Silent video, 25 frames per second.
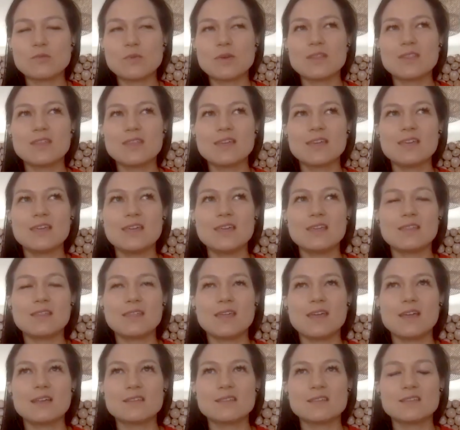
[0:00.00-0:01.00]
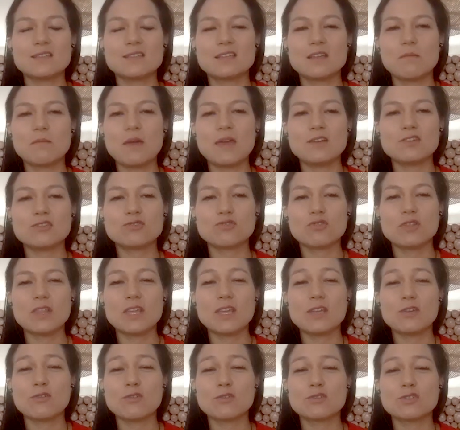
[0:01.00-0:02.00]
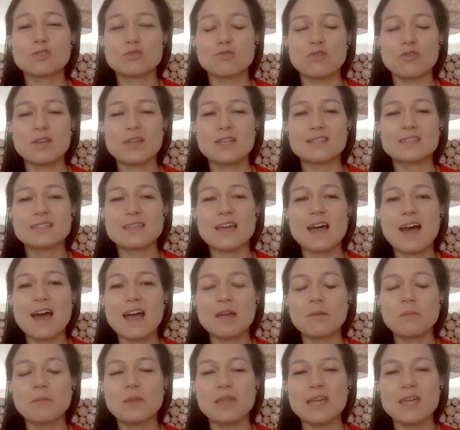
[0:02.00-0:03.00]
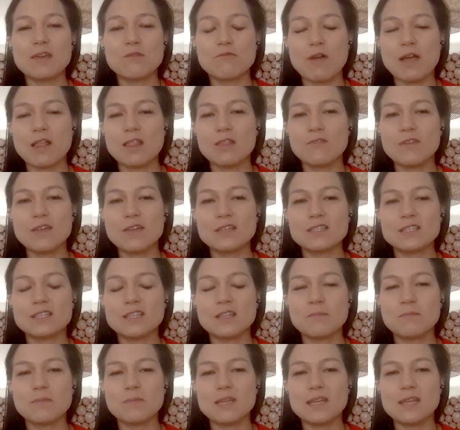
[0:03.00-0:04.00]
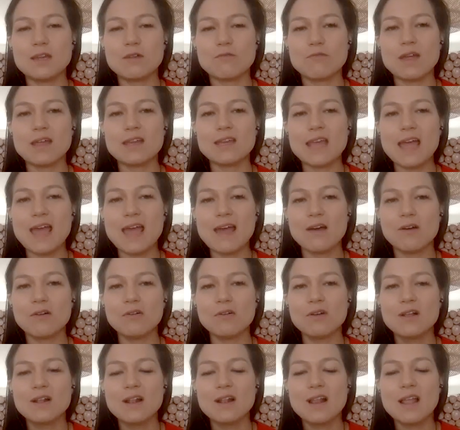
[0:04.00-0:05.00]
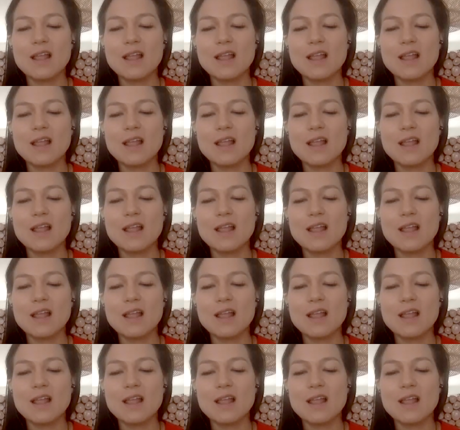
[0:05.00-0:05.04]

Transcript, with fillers: one of the key things is to make sure that your story is timely and relevant to the media right now.